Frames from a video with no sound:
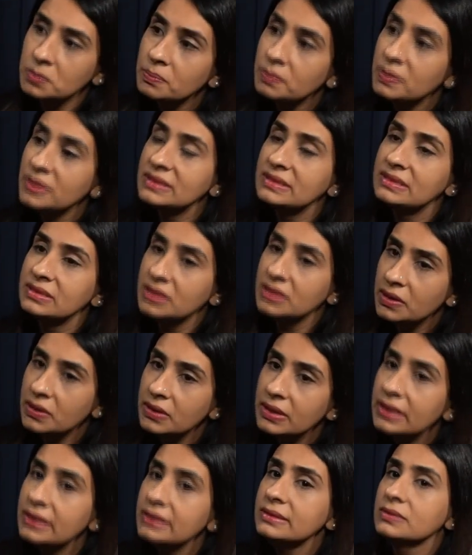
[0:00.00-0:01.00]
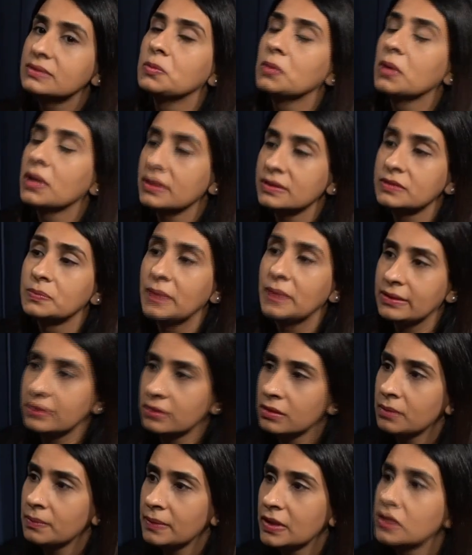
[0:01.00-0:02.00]
But series works
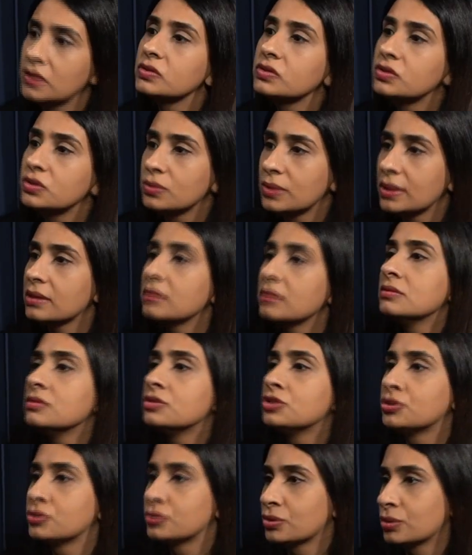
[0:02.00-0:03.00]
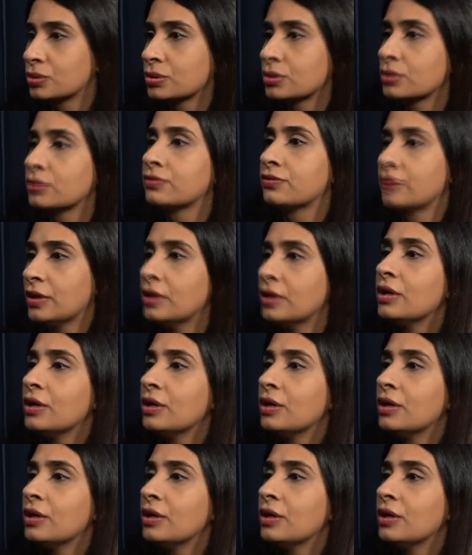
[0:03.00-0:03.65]
better because you can sort of